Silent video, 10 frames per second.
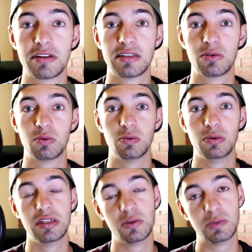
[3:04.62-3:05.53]
It's just
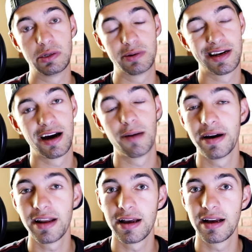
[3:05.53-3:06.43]
really weird right now.
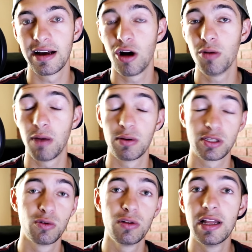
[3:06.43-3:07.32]
But I hope that one was
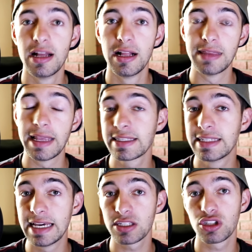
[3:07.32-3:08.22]
cool. Let's
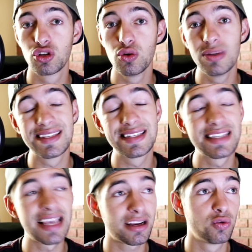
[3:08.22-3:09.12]
get to the
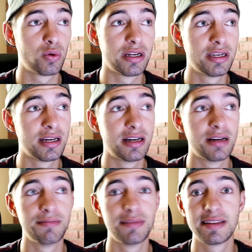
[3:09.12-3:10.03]
second one.
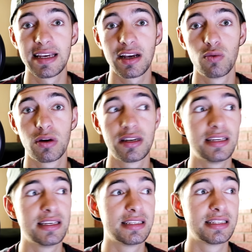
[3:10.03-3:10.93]
The second one
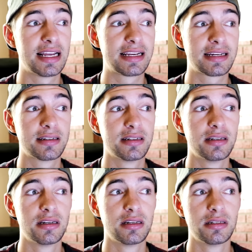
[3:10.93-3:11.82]
is like
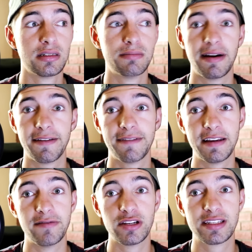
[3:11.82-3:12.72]
my
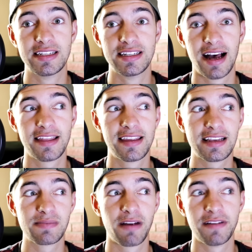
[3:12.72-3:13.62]
favorite. I think
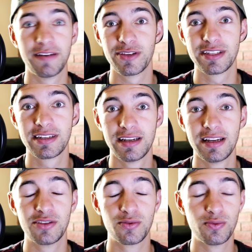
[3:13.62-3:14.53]
it's my favorite.
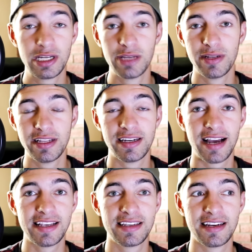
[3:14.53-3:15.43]
It's really, really
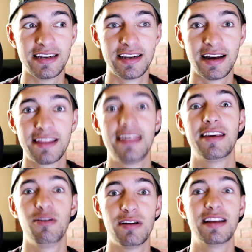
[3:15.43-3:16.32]
nice. And I think
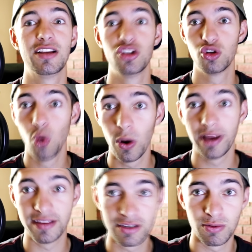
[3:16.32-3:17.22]
you're gonna enjoy
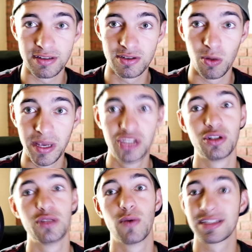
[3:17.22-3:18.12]
this one. So make
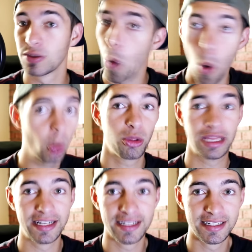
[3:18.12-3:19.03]
sure you watch the whole
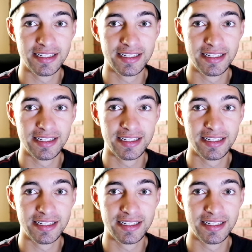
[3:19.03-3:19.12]
thing.